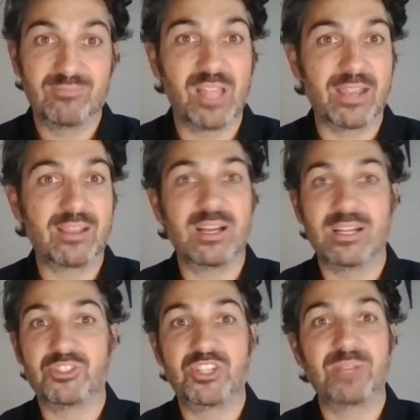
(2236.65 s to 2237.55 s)
like
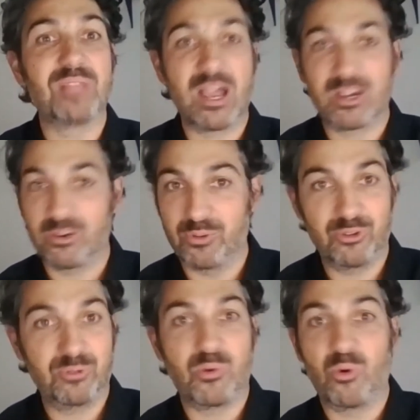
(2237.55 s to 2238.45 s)
a gym locker
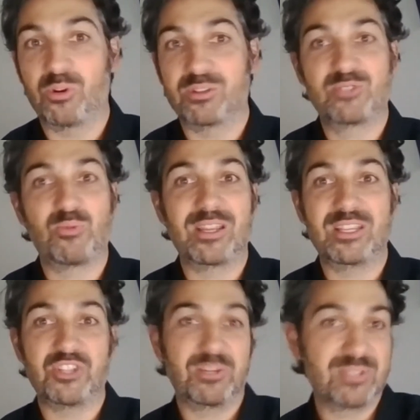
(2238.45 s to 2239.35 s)
room or sweaty
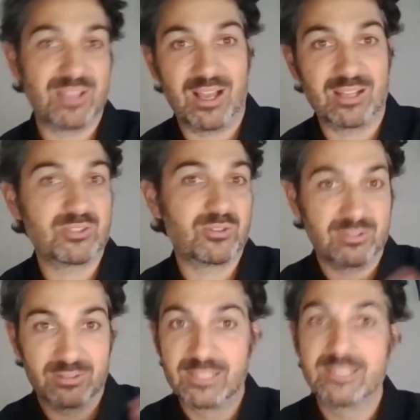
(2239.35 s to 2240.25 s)
gym socks or